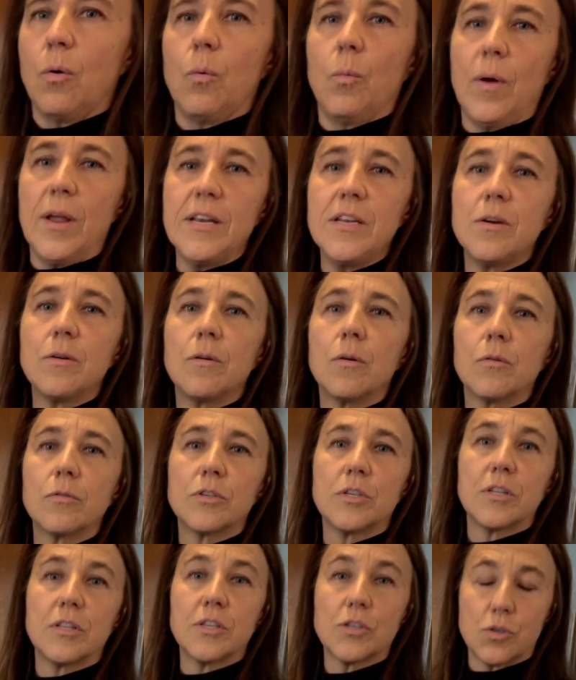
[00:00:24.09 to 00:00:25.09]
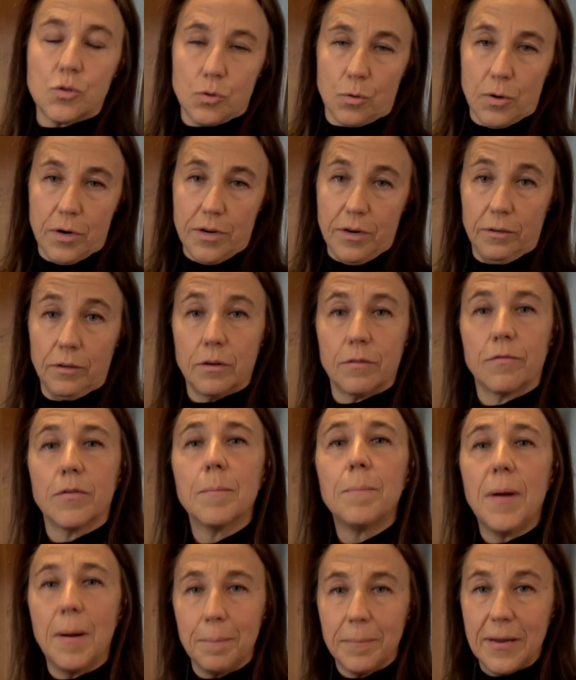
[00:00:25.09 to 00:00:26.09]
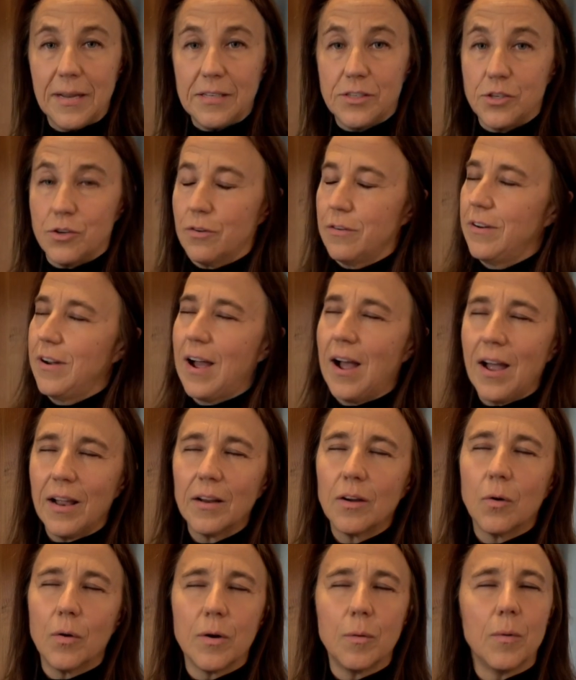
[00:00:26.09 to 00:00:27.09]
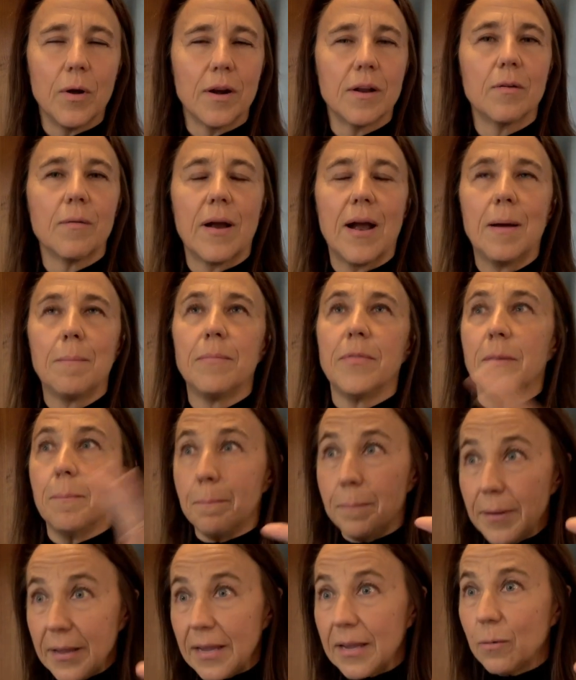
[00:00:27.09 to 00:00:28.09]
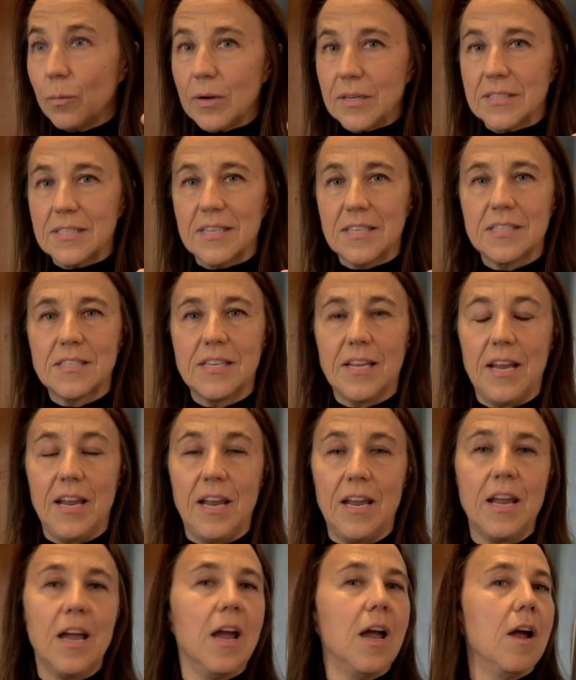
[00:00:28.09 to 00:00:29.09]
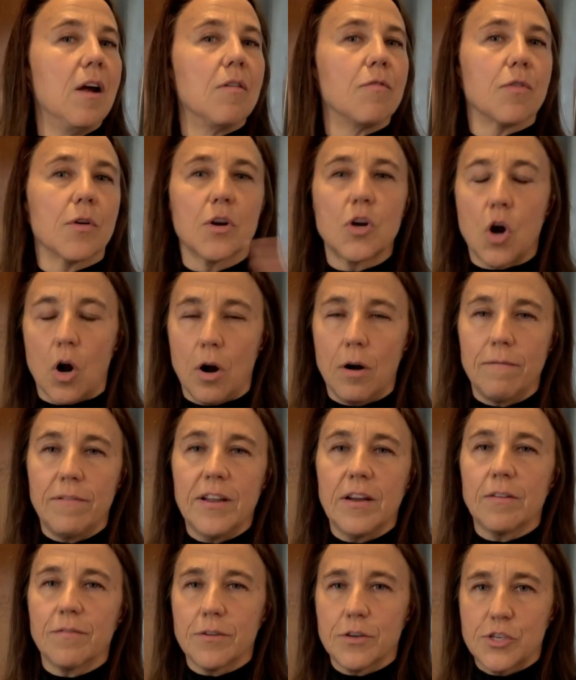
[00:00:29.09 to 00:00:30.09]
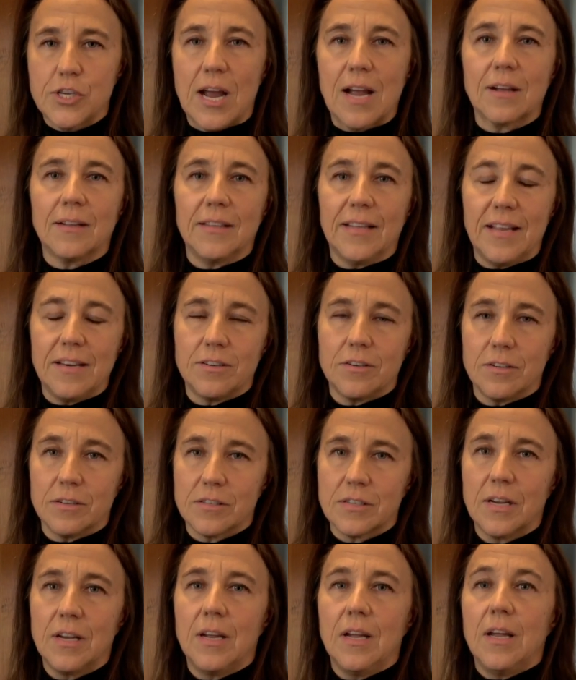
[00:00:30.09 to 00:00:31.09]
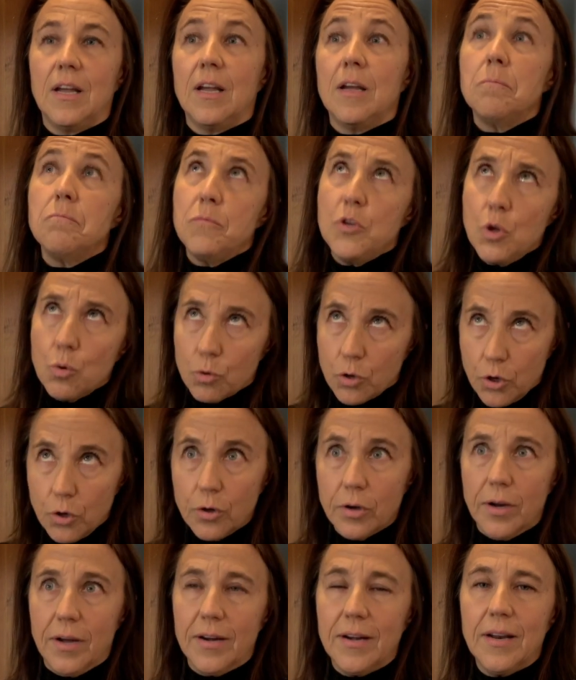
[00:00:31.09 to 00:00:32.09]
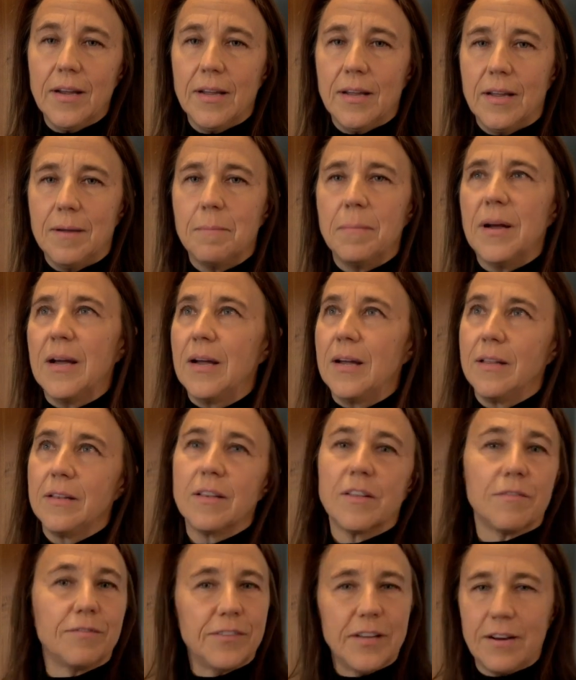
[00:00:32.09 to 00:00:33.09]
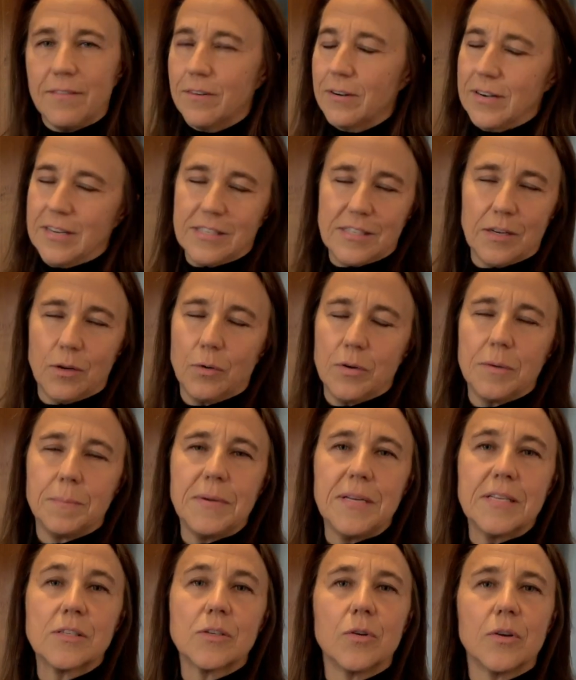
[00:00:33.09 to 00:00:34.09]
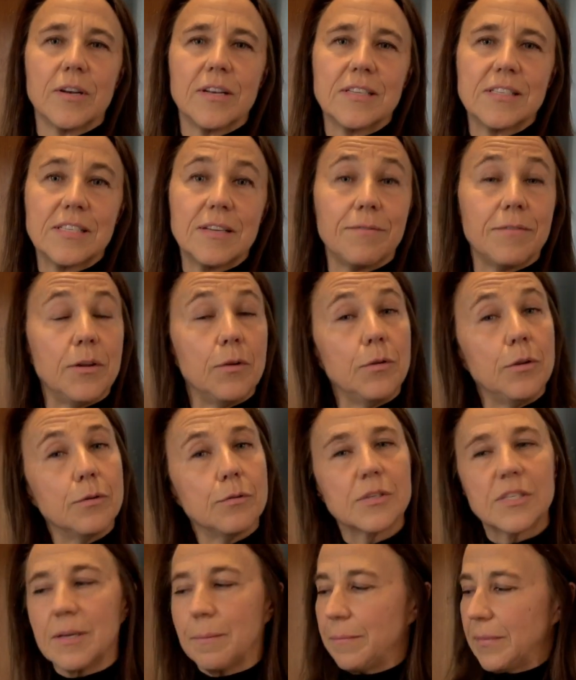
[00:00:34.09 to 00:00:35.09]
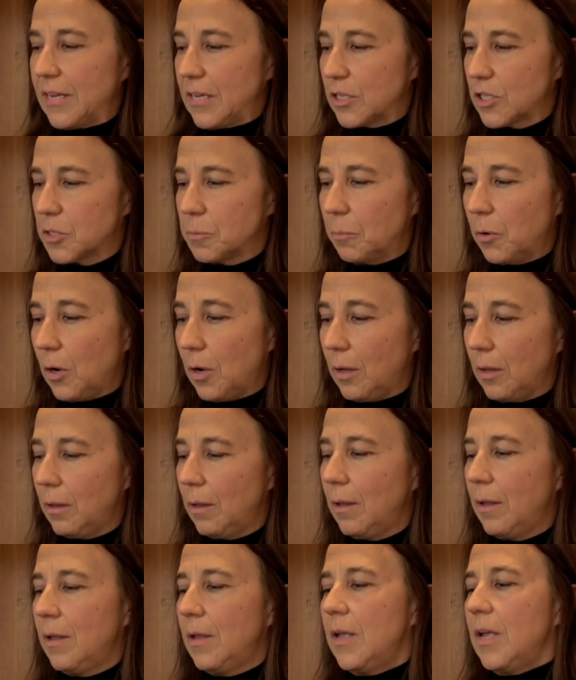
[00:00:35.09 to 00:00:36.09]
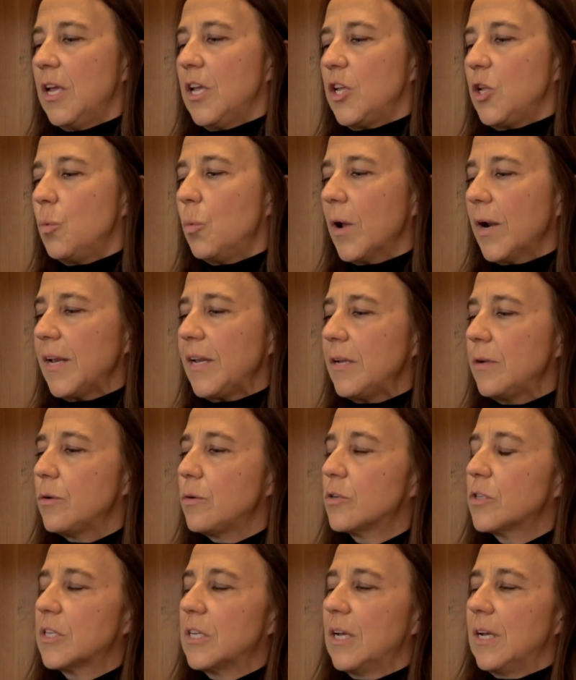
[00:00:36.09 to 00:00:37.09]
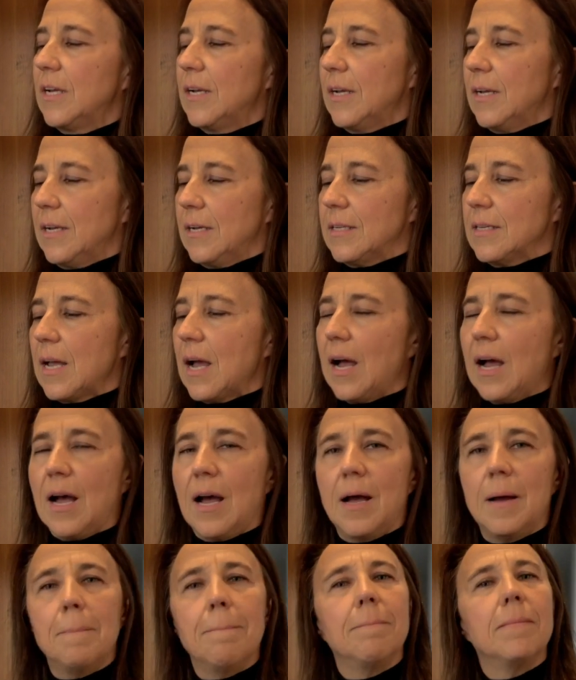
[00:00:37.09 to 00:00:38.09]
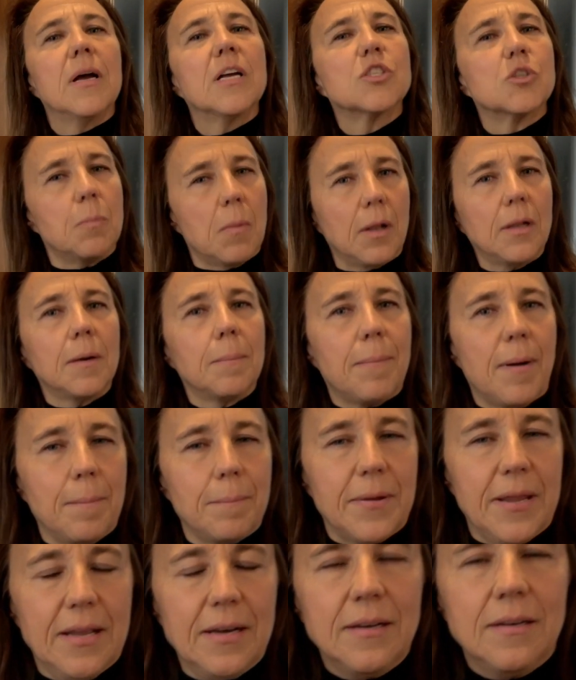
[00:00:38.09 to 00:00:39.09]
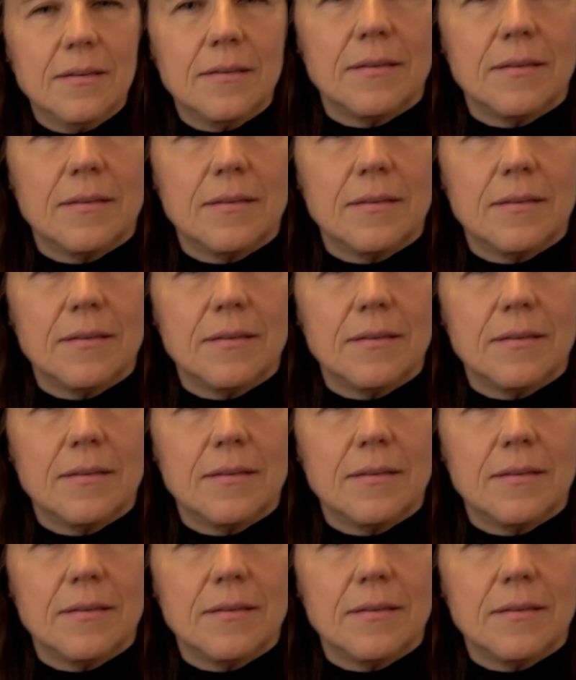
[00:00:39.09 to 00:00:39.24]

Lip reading: when you go to the store and you look for pumpkins, you're not going to want to grab the big ones that say for carving or for jack-o'-lanterns. You could, but the flavor isn't going to be as good as if you use something small. You want to use a smaller pumpkin,